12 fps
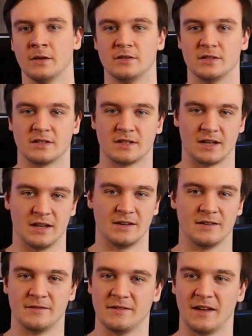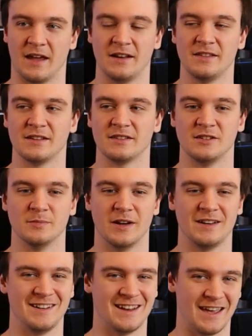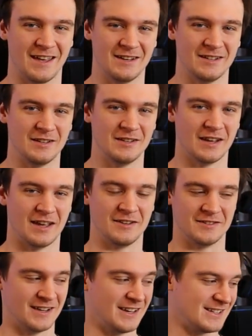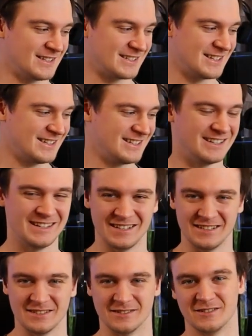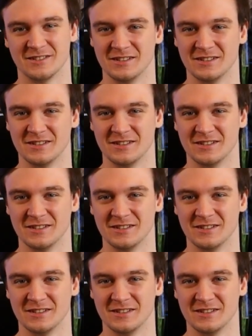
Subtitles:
Just anything that you might need handy at your desk. There's